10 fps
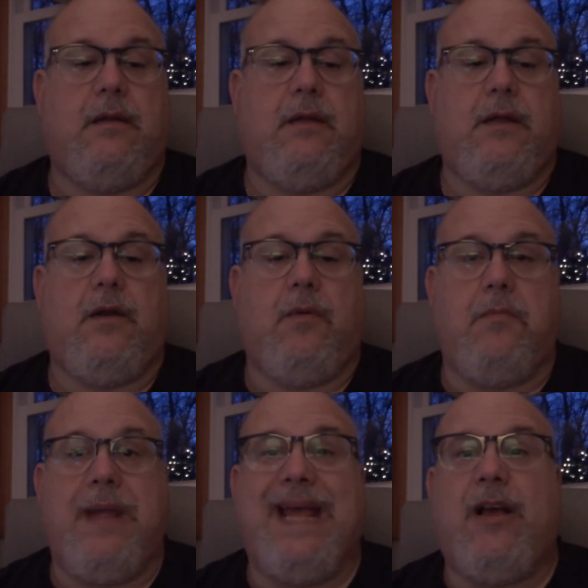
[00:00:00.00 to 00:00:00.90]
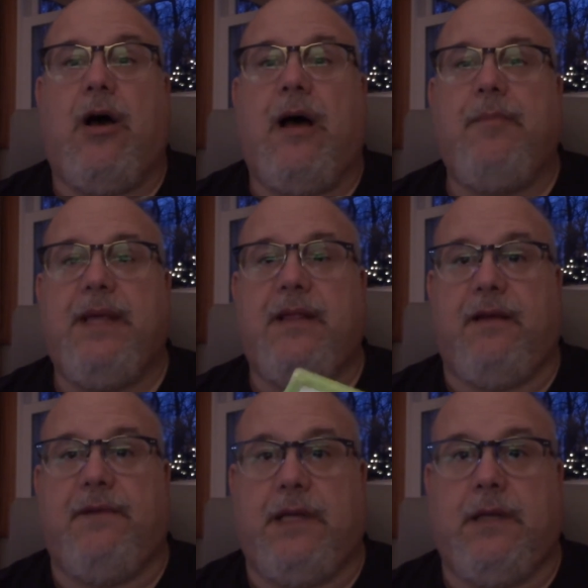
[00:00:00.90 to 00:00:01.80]
make copies
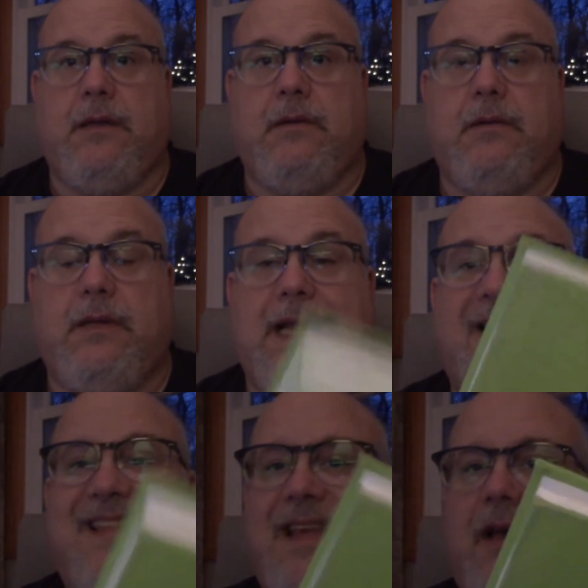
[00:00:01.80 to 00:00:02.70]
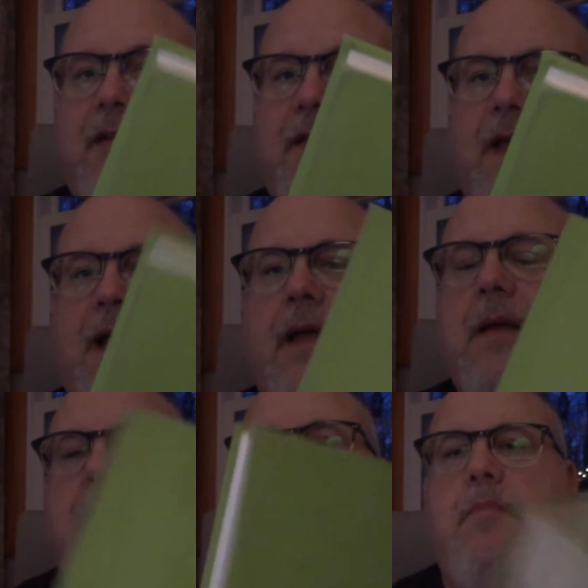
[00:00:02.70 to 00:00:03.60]
of it. That's the other thing.
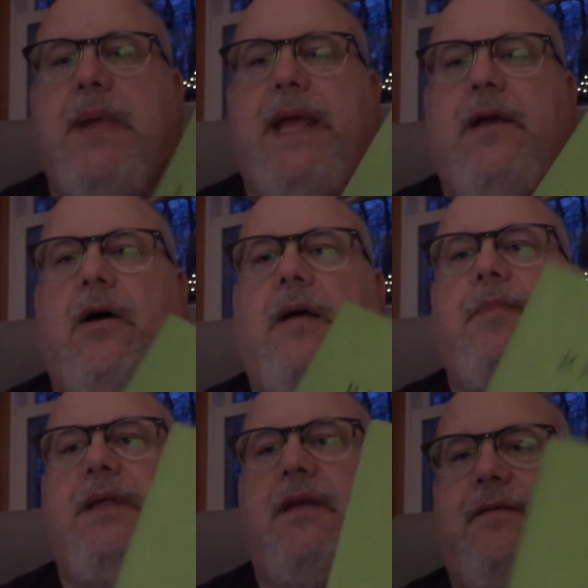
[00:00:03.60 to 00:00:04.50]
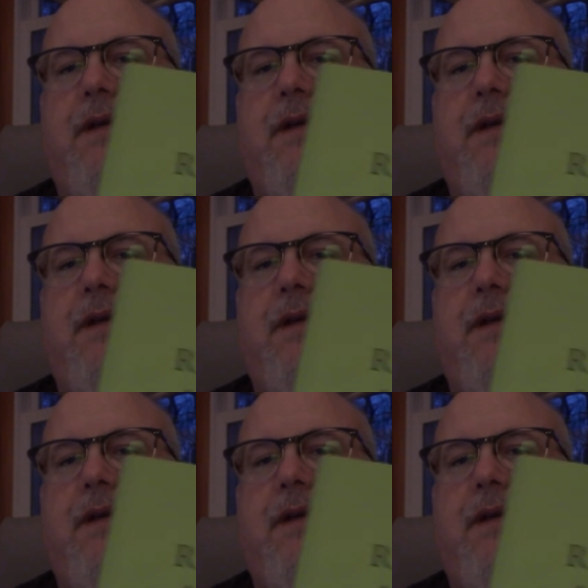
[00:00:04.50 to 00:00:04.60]
Make copies of